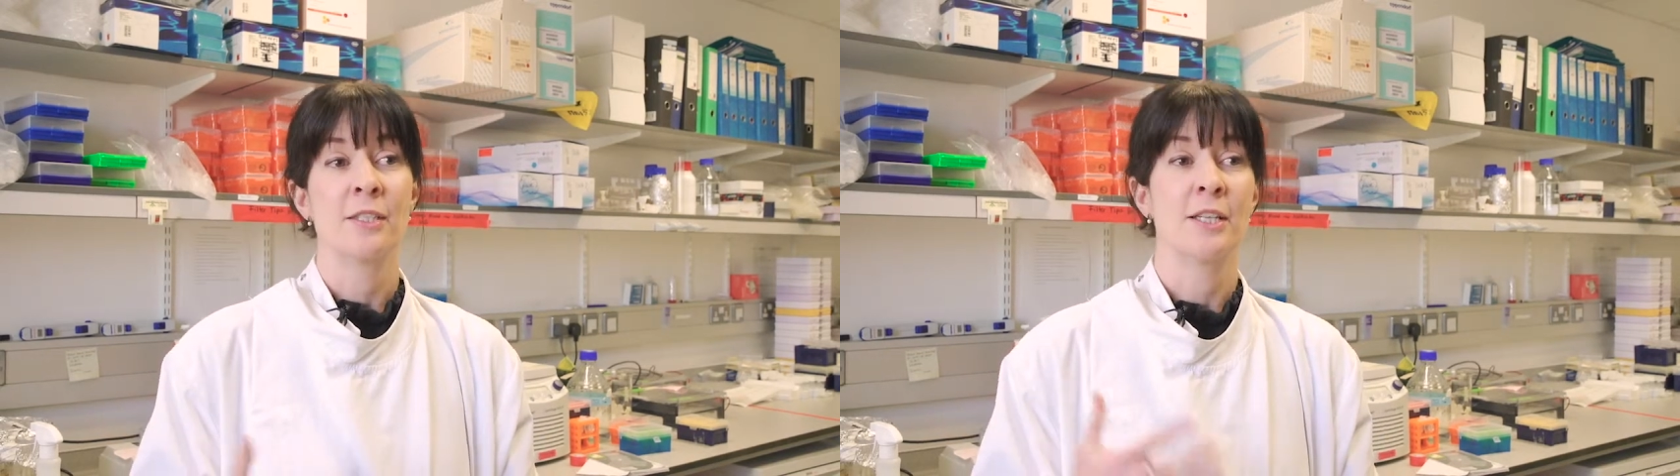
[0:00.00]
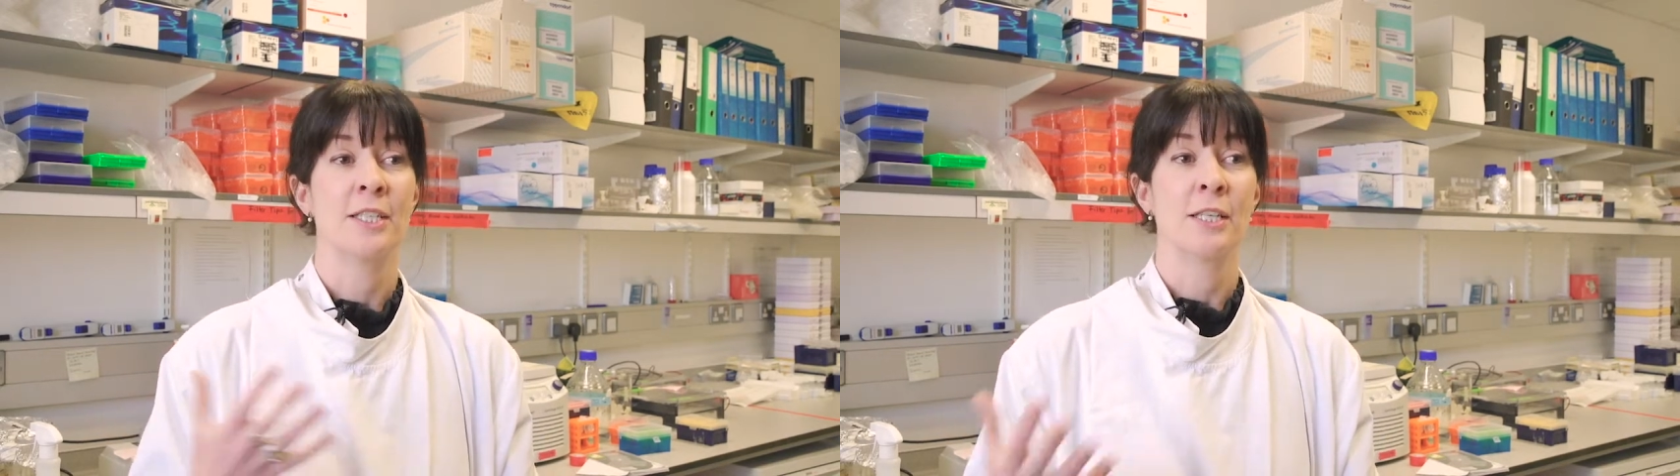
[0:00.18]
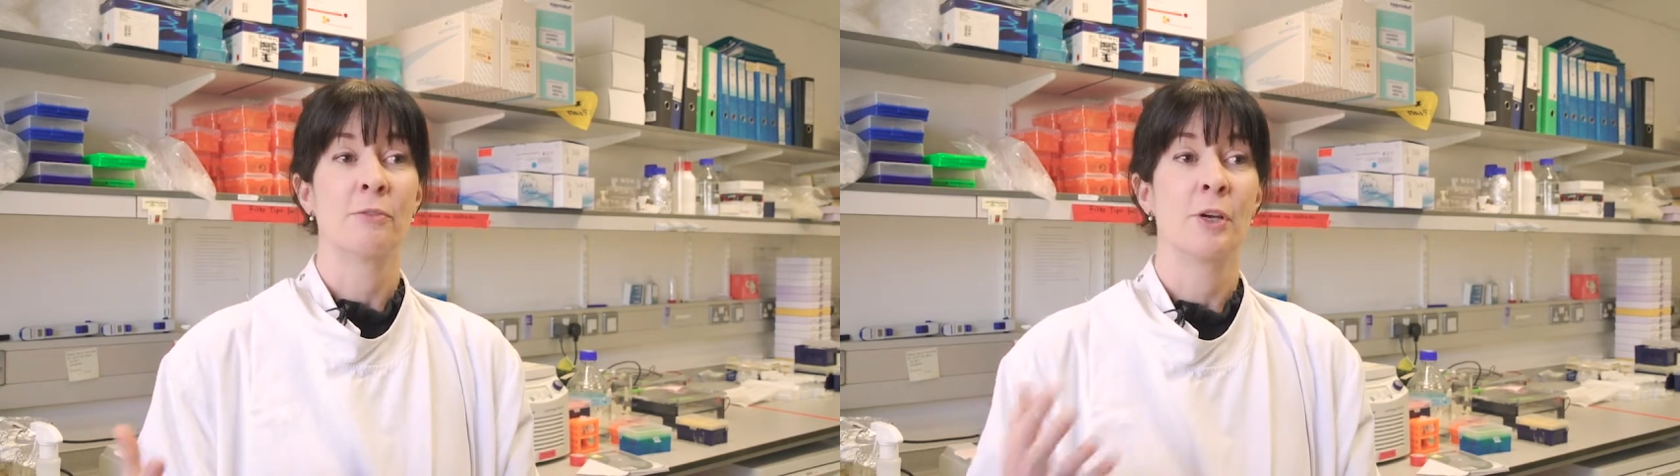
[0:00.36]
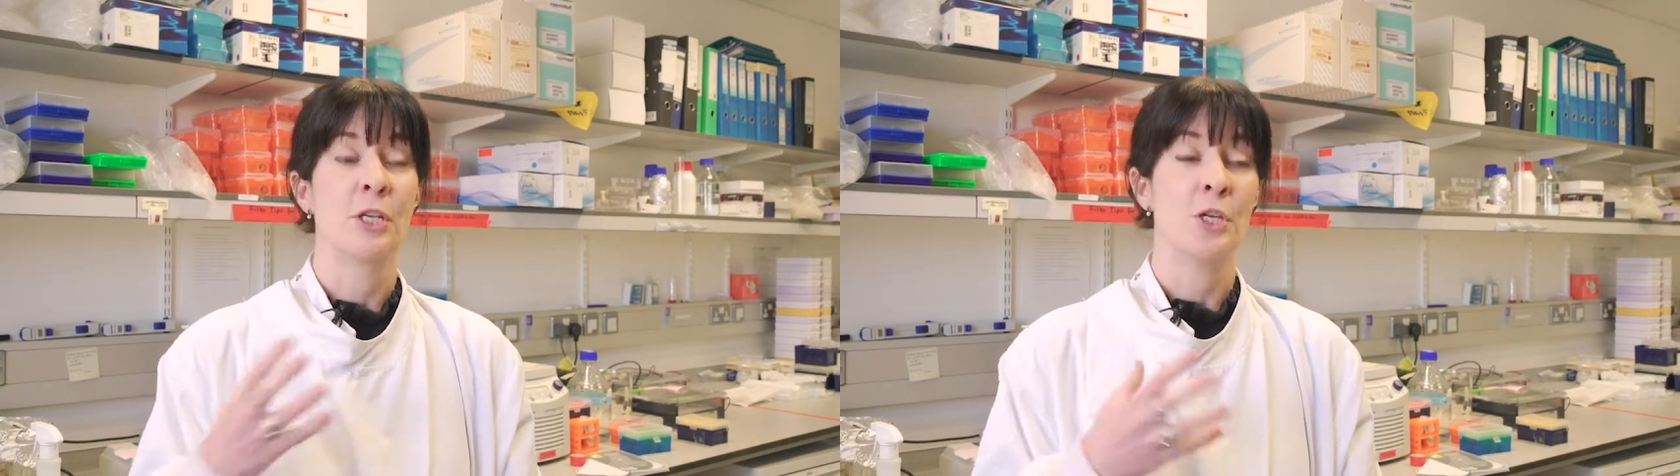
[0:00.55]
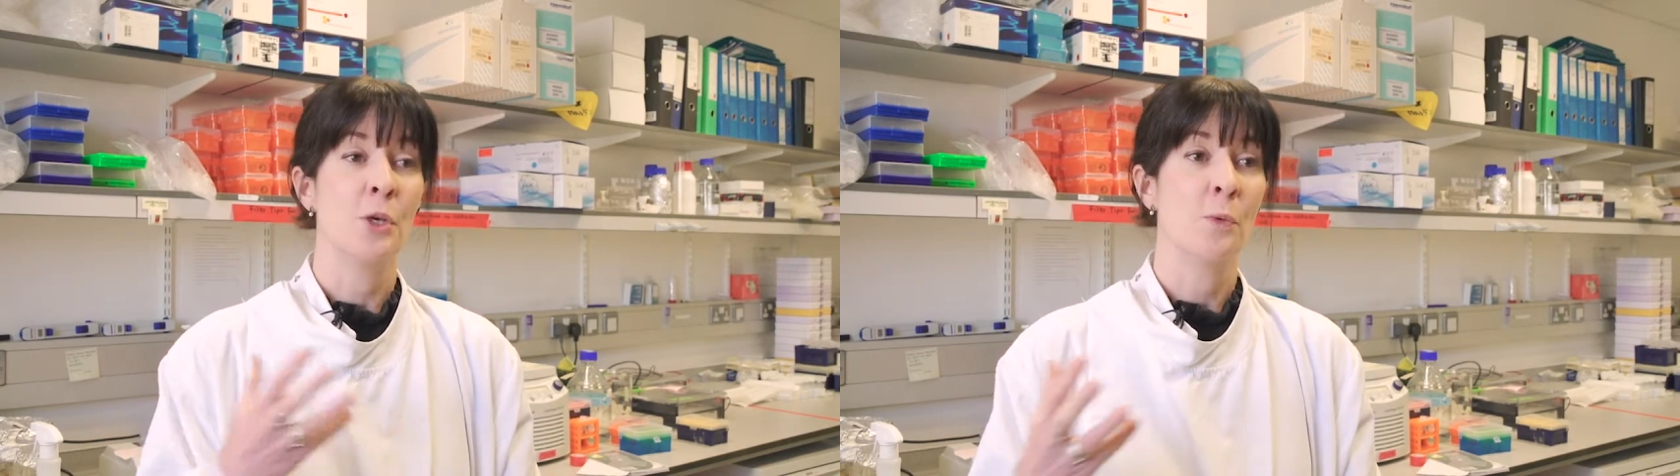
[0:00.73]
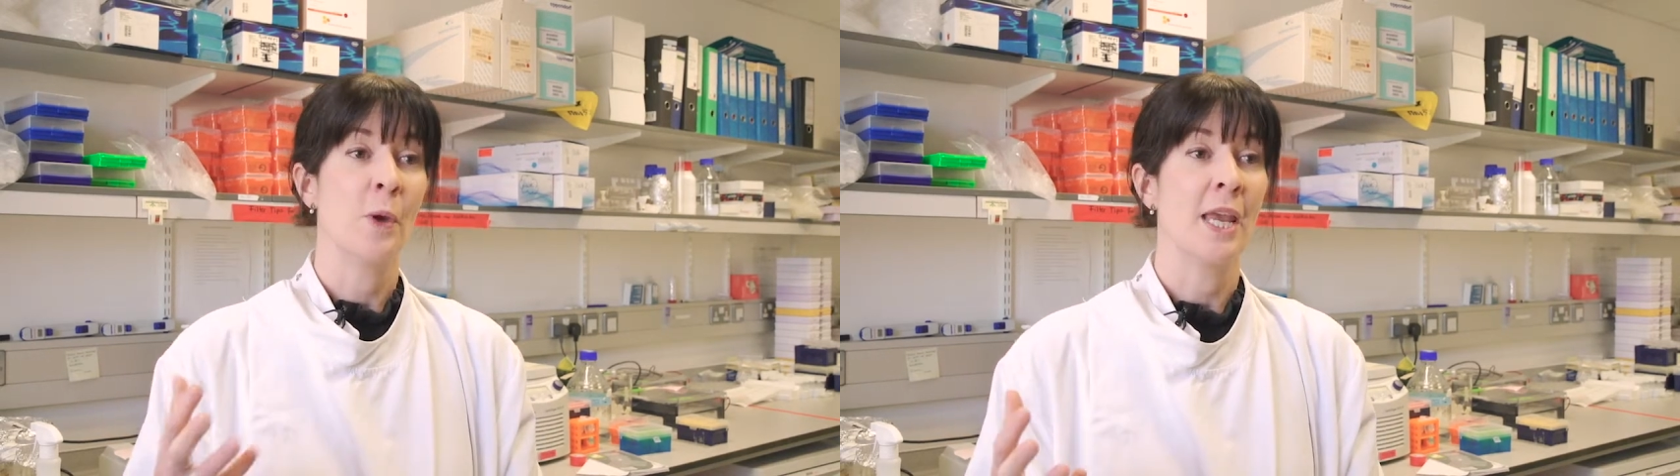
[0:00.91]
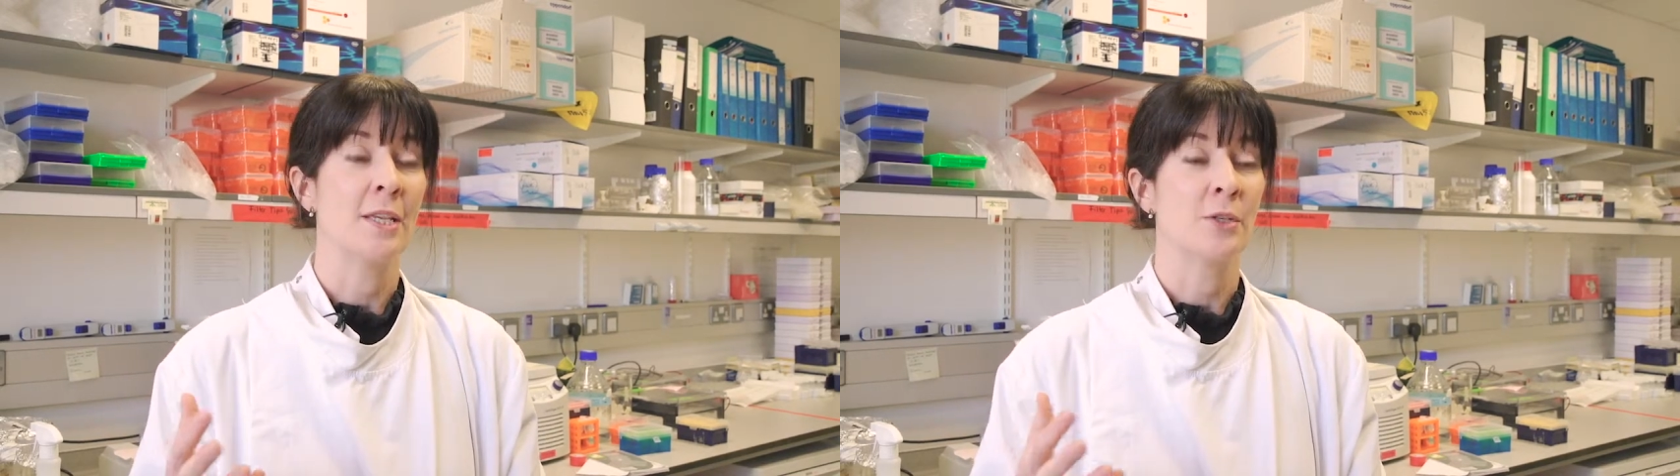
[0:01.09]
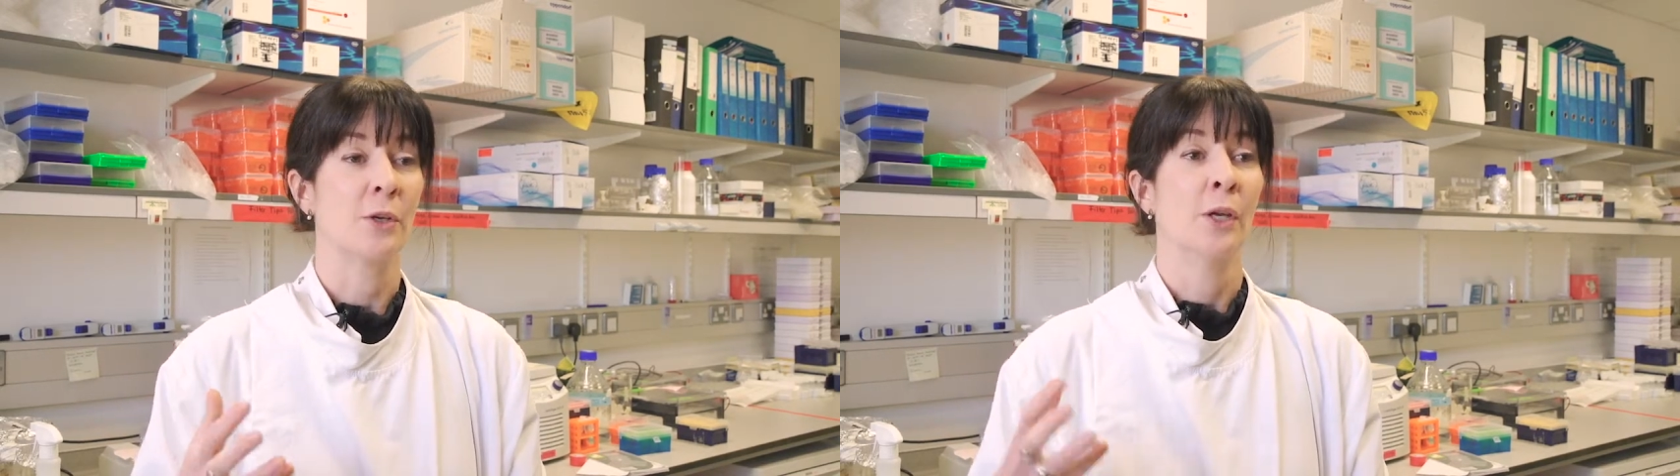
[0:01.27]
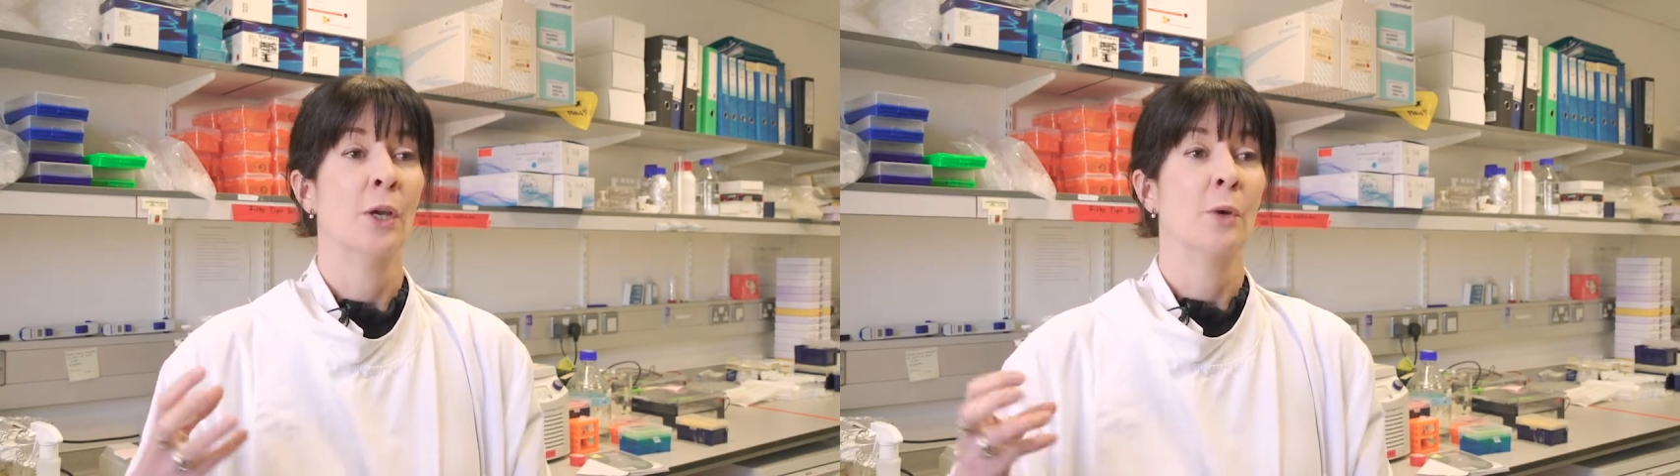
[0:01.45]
to identify new ways or